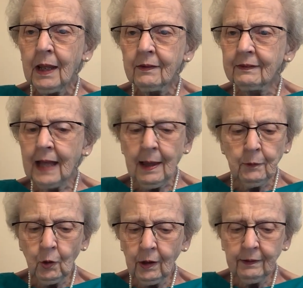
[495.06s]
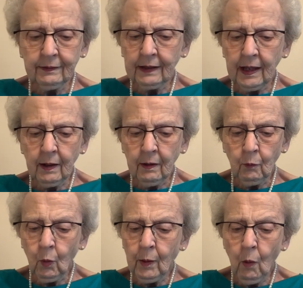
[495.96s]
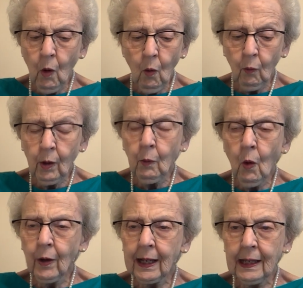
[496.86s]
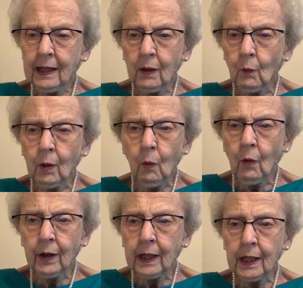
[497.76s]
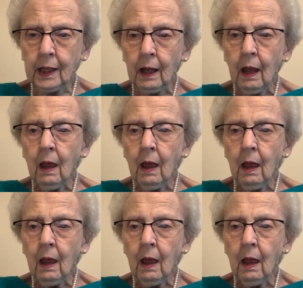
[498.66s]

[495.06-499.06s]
Samuel and saying, "We want a king. We want a king."